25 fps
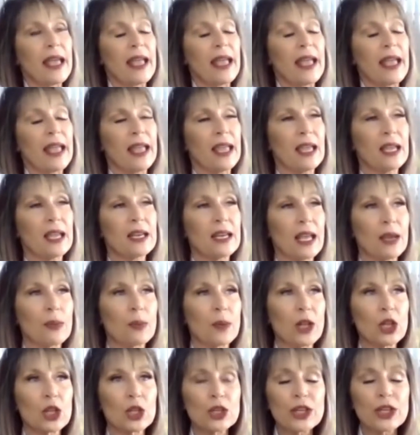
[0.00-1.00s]
And, and we
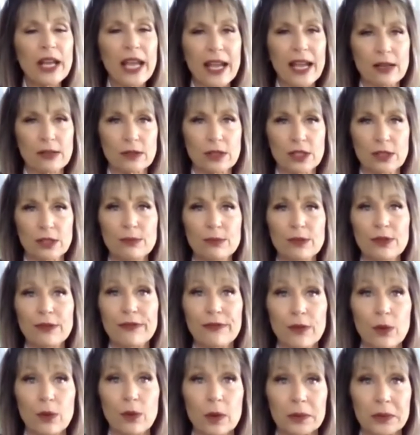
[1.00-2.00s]
learn how to move
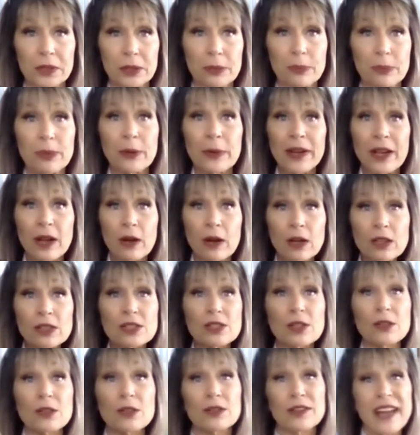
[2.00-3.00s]
forward, but we
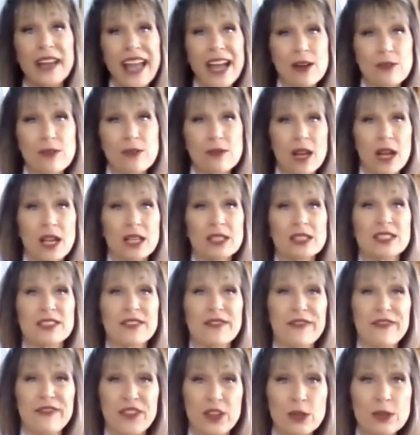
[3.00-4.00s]
also learn how not
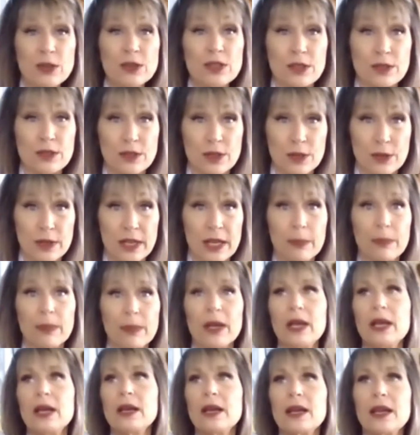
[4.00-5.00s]
to future trip,
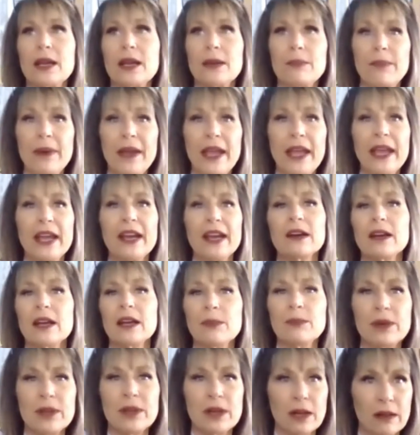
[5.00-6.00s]
compare,
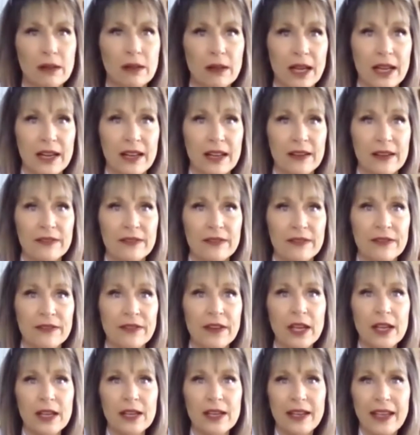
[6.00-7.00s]
and put a lot of
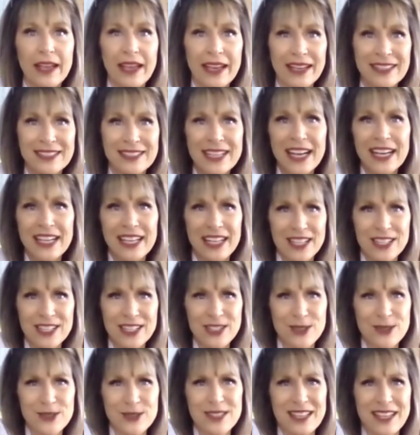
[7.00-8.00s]
anxiety
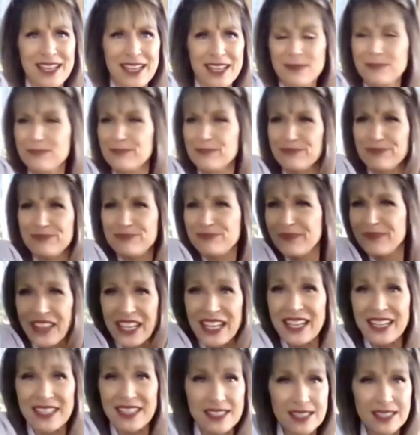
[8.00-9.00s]
inducing
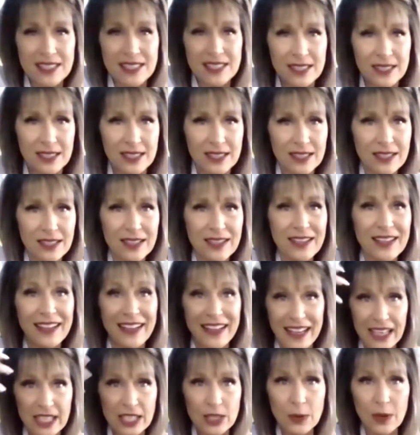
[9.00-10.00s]
things
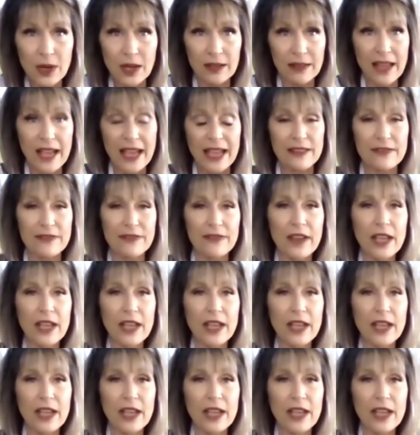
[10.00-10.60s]
into our life.